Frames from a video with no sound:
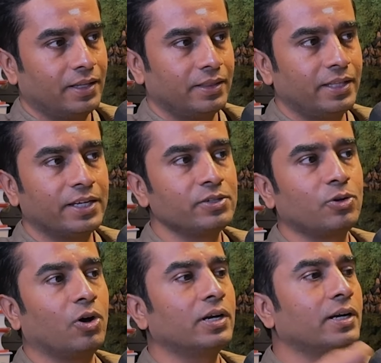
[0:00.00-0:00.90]
Then
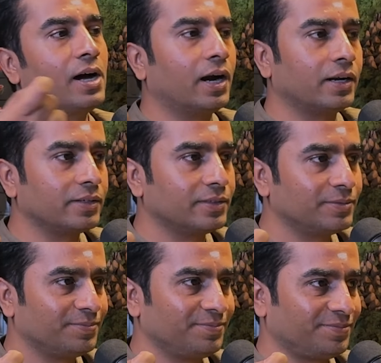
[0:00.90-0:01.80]
call it art.
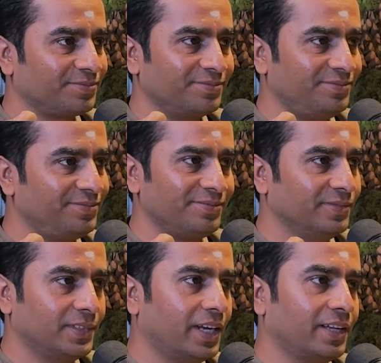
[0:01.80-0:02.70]

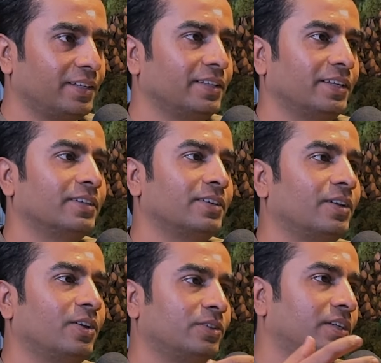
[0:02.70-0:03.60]
Right.
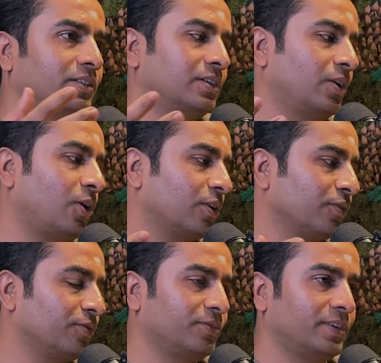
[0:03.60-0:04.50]
Then there is a lot
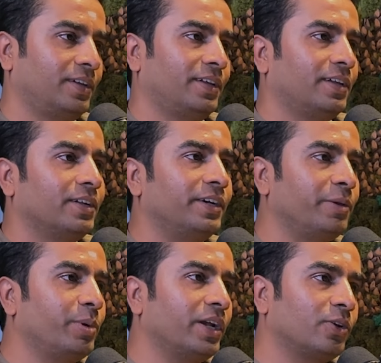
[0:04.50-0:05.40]
of
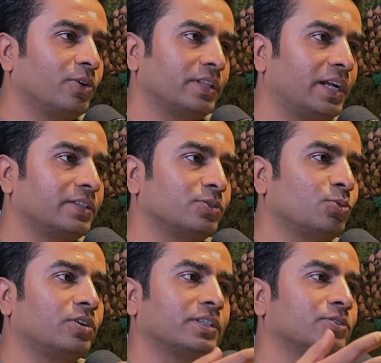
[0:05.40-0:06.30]
debate on that is
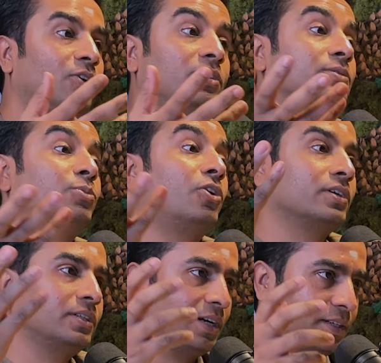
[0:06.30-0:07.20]
what is called as
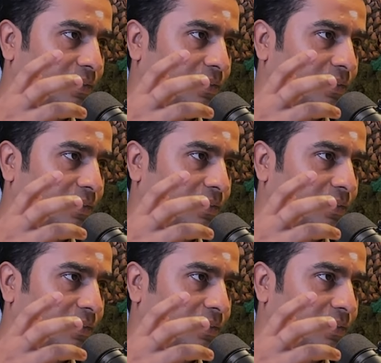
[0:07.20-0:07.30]
modern art.